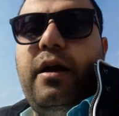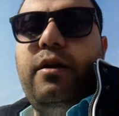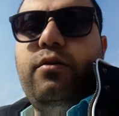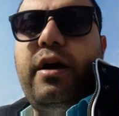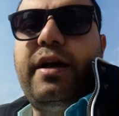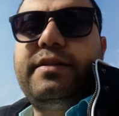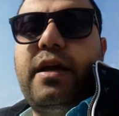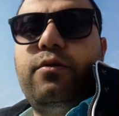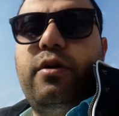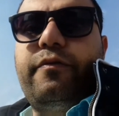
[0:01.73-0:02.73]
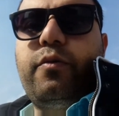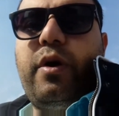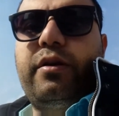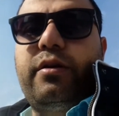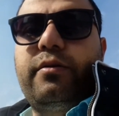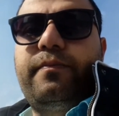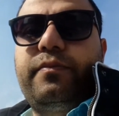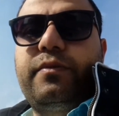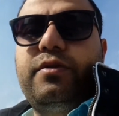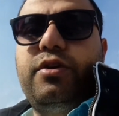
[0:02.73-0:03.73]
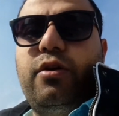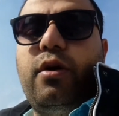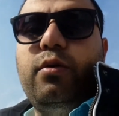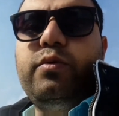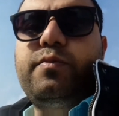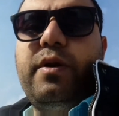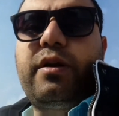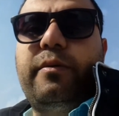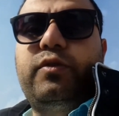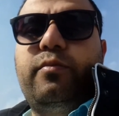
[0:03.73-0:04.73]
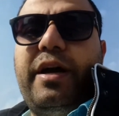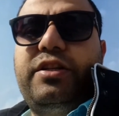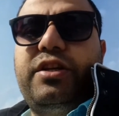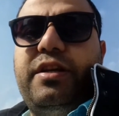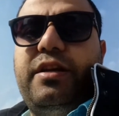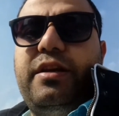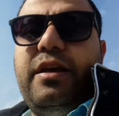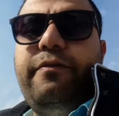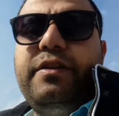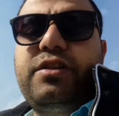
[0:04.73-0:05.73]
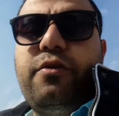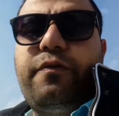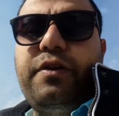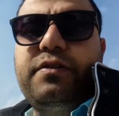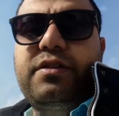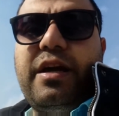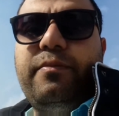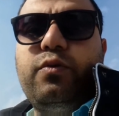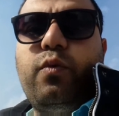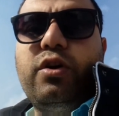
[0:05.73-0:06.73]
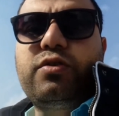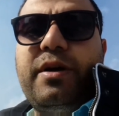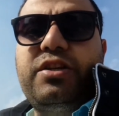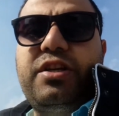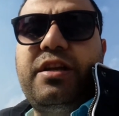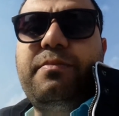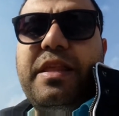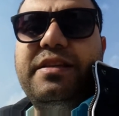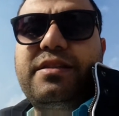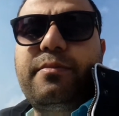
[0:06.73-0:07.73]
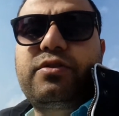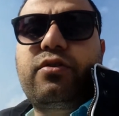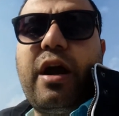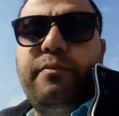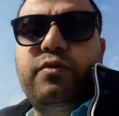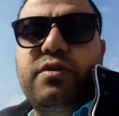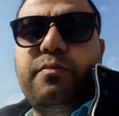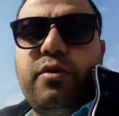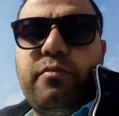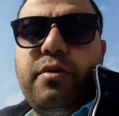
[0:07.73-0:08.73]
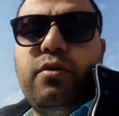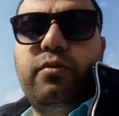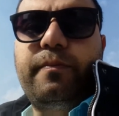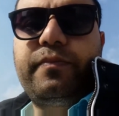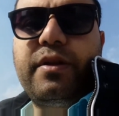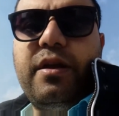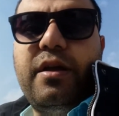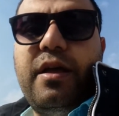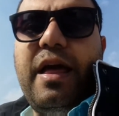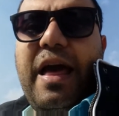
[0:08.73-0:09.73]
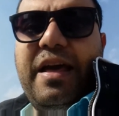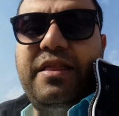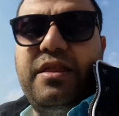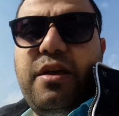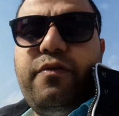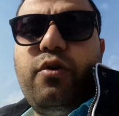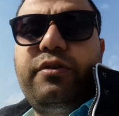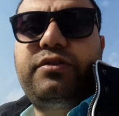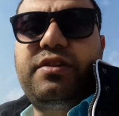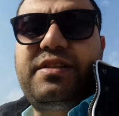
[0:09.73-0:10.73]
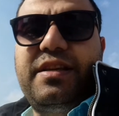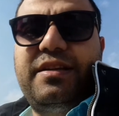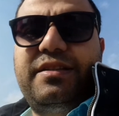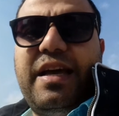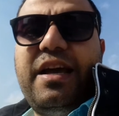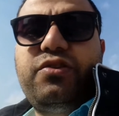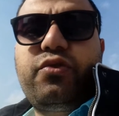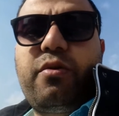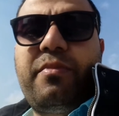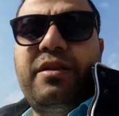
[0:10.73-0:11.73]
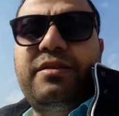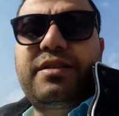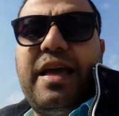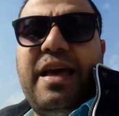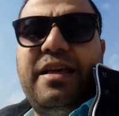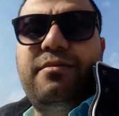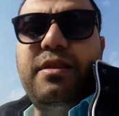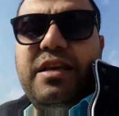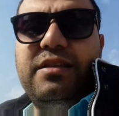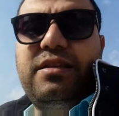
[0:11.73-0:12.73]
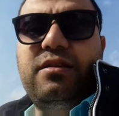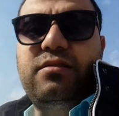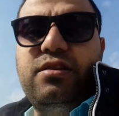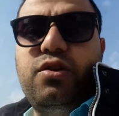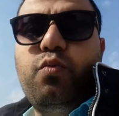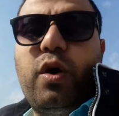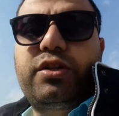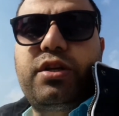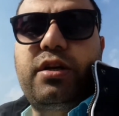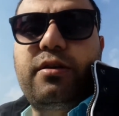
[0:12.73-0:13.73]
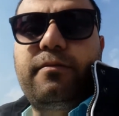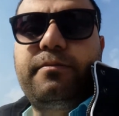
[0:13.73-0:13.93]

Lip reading: Hello guys, hello everyone. You are always welcome to my channel. If it's your first time to watch my channel, please subscribe to the bottom below. And if you're interested, add your comment and please continue watching.